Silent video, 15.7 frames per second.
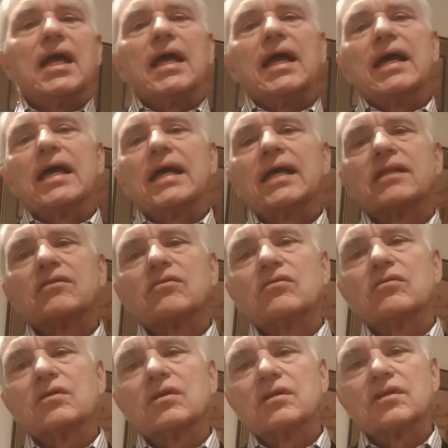And
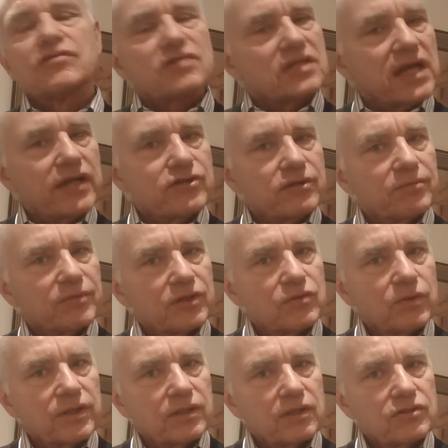there's a tension
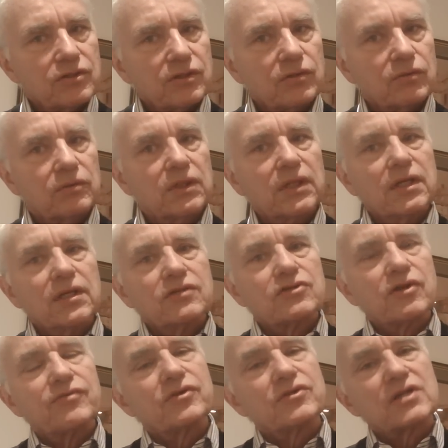between the two.
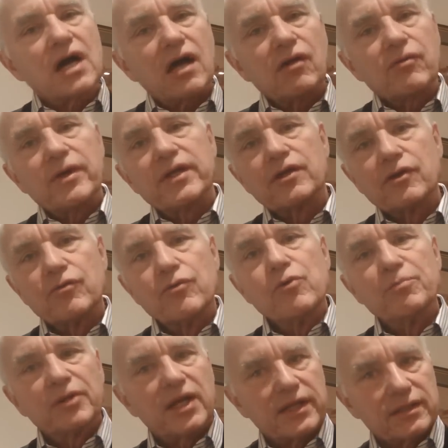So if you tolerate a
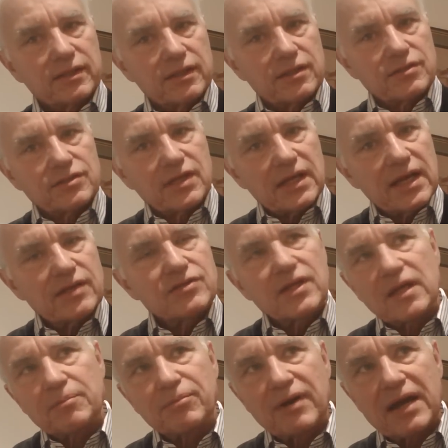group like this that has
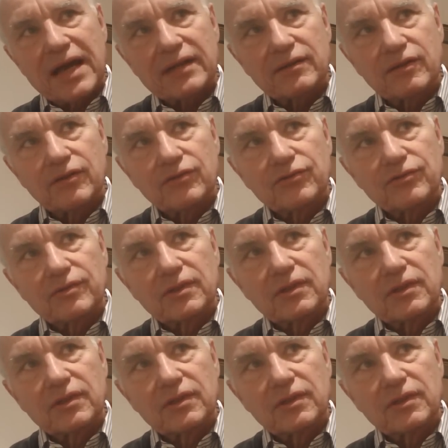that practice,